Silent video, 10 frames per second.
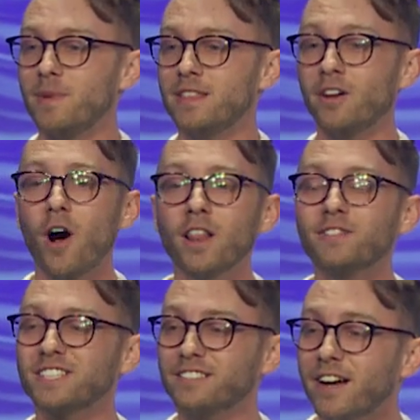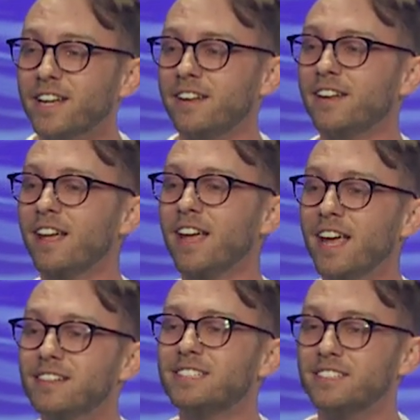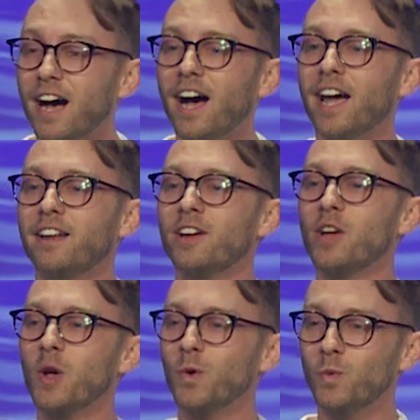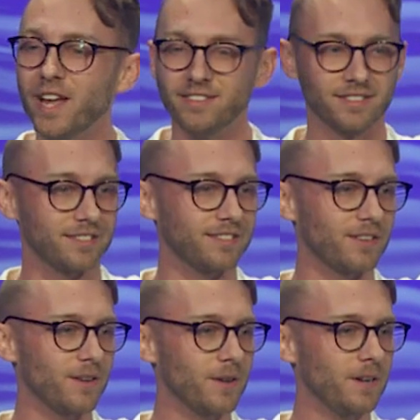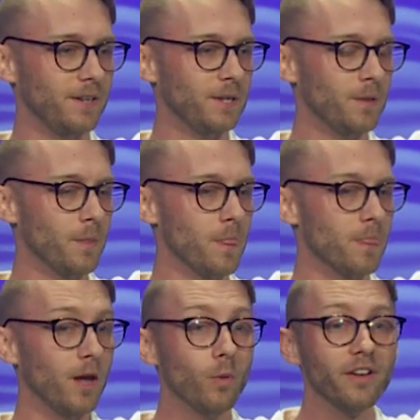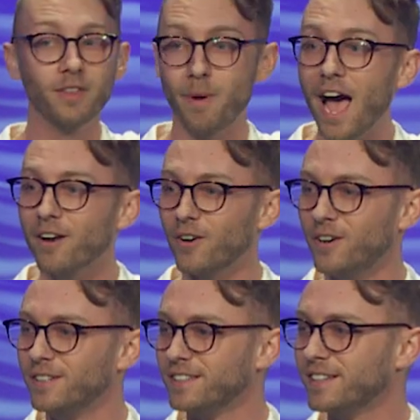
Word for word: And then all of a sudden, his side wins. They won the battle.